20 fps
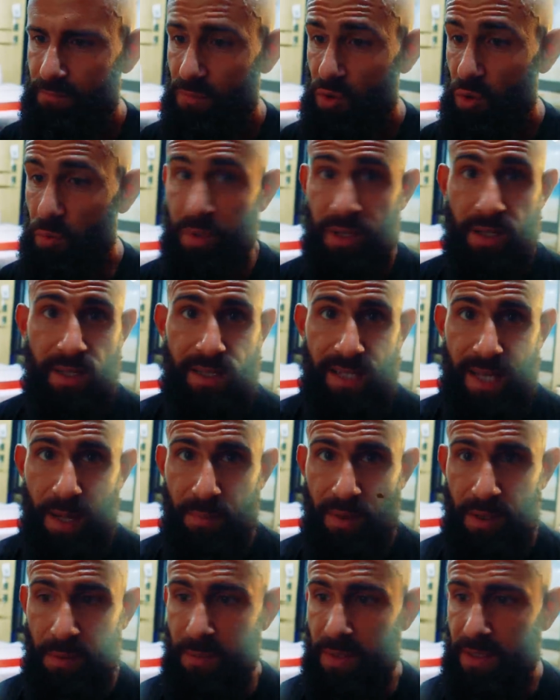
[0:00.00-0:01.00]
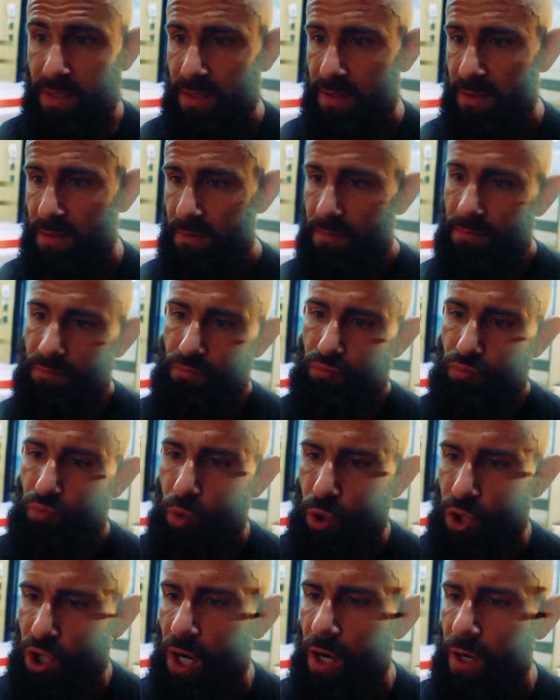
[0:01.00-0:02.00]
to build supplements,
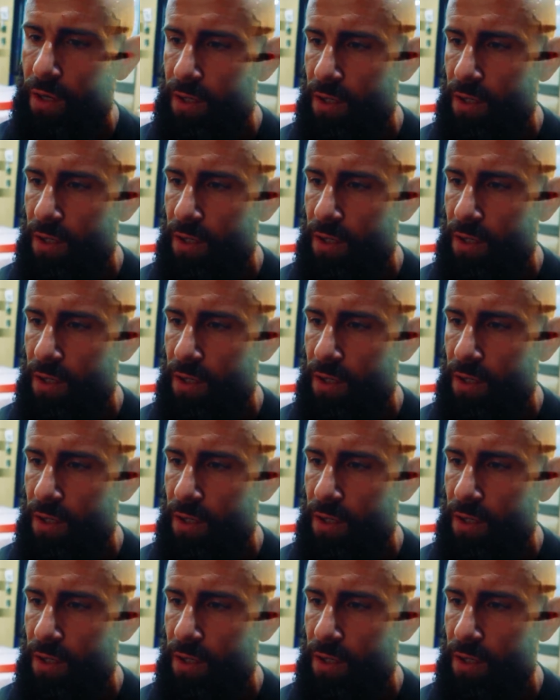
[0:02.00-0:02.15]
which are